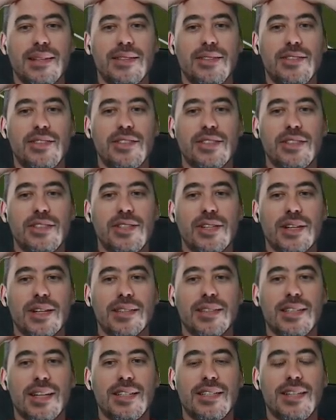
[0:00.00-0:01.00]
Just took a
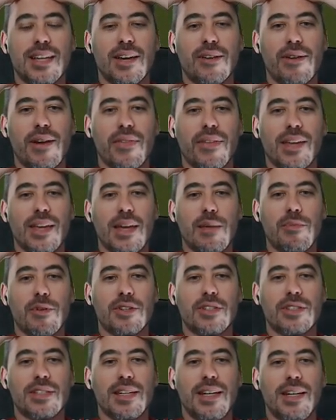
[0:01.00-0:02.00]
touch to get around the keeper.
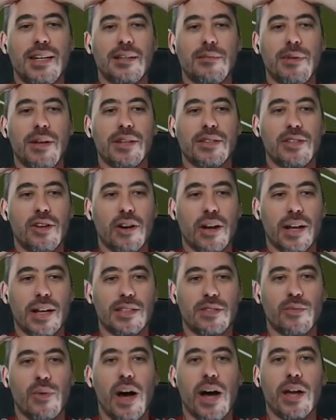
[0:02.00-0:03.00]
Just needed to be on target.
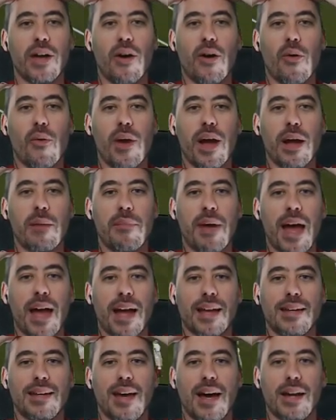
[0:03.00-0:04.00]
That's why you're a wing
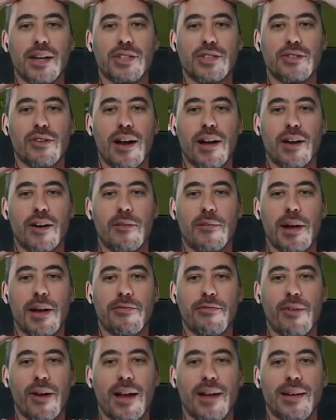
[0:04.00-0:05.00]
back and not a striker, my
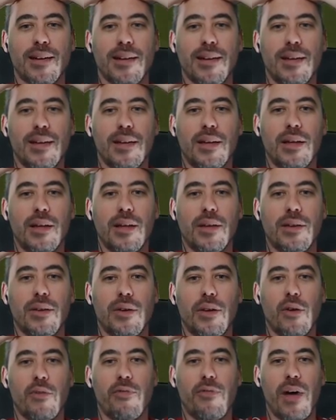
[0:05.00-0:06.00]
friend.
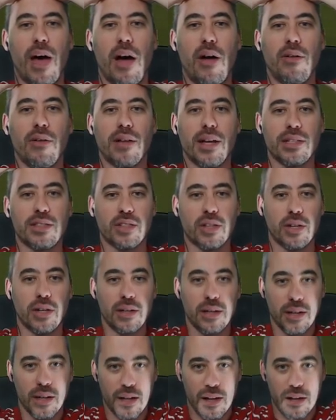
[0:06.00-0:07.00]
No foul. That's
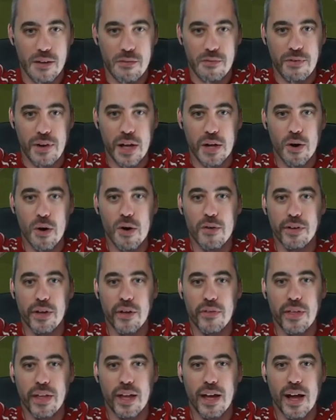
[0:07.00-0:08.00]
good.
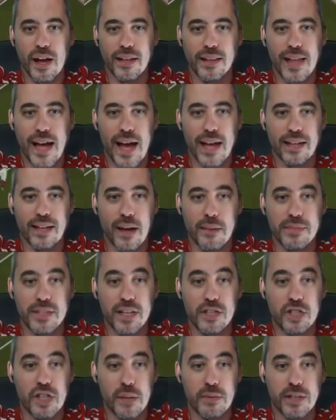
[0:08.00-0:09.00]
Flacovio, the young lad, comes
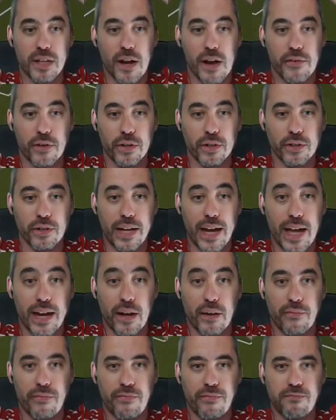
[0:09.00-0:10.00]
in, chips it over to
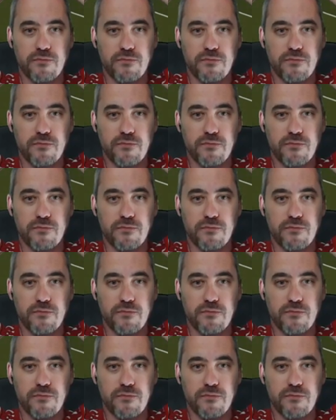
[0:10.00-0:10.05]
Lunetta.